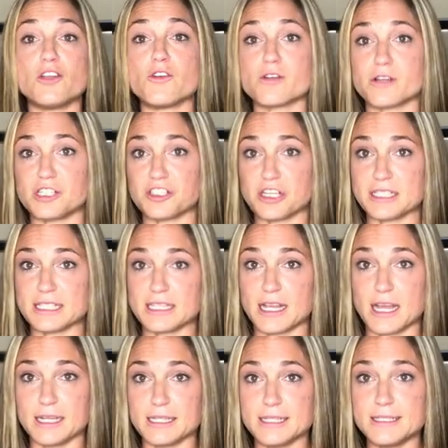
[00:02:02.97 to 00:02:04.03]
urinary stress
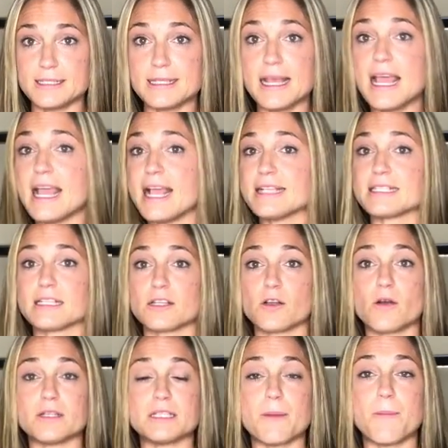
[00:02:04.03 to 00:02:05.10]
incontinence. It's going to
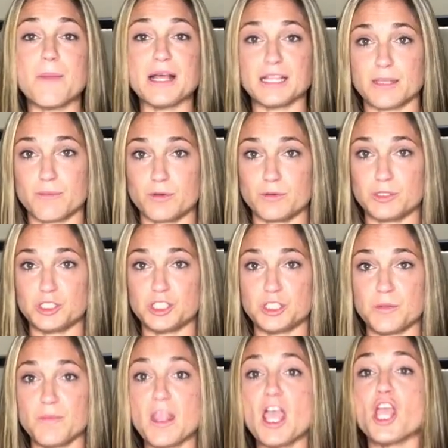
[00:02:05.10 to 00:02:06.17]
cause a belly pooch.
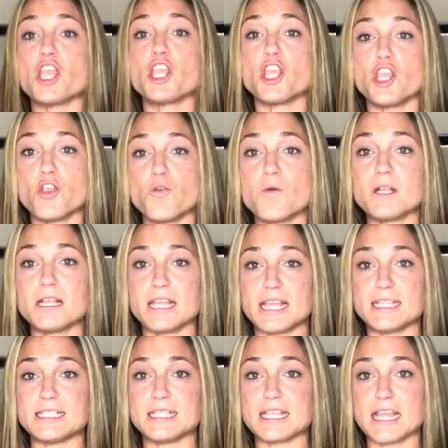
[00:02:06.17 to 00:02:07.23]
You
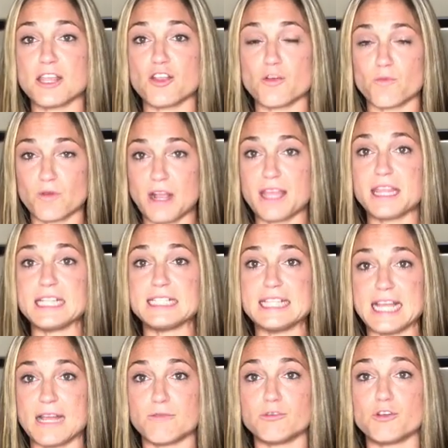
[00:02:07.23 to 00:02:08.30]
need to get your breath
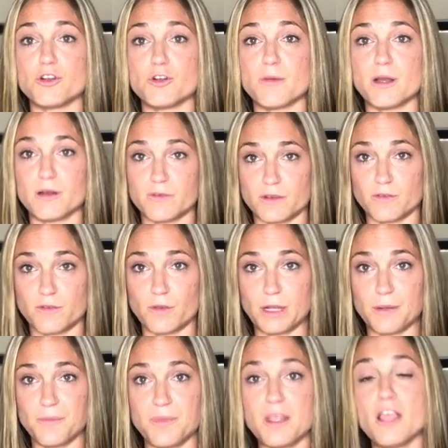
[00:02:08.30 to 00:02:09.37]
down to your pelvic floor.
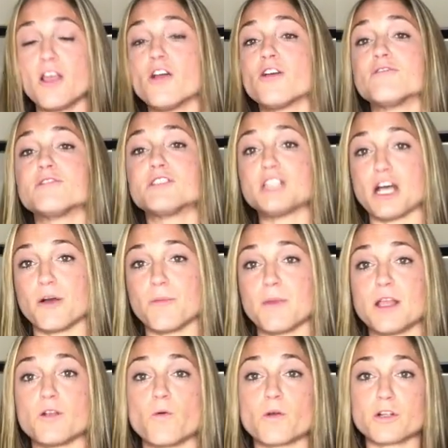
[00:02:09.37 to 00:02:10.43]
So
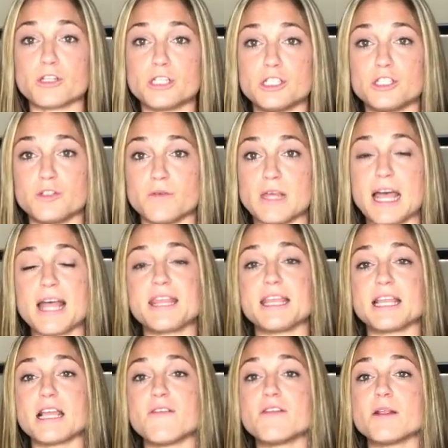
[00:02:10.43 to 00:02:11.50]
in order to do that,
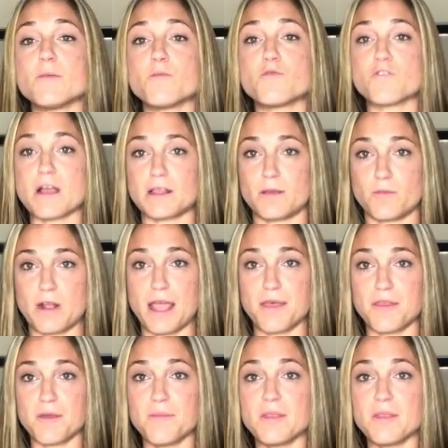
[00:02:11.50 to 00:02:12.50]
think of an umbrella breath.